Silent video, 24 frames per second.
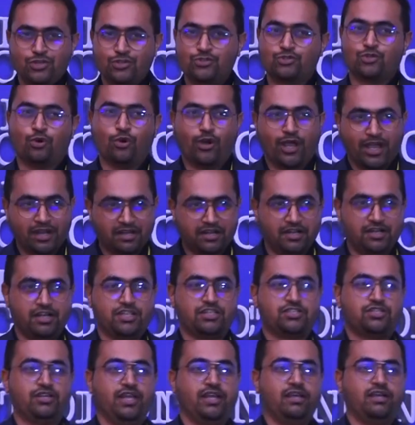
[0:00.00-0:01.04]
So air
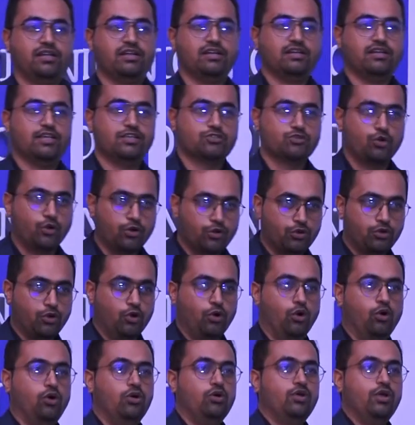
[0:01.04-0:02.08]
conditioning is going to
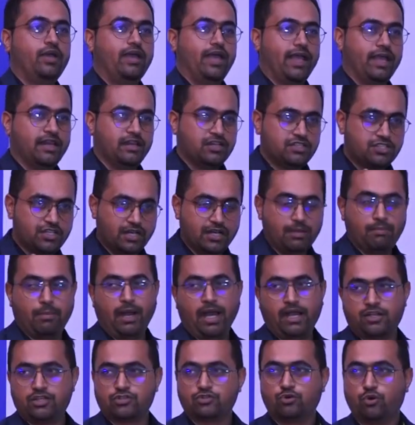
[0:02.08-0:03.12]
grow, energy
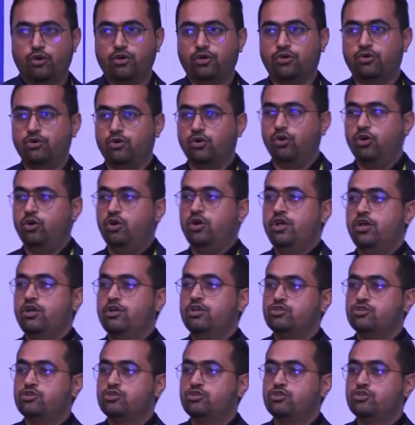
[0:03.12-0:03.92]
demand is going to grow.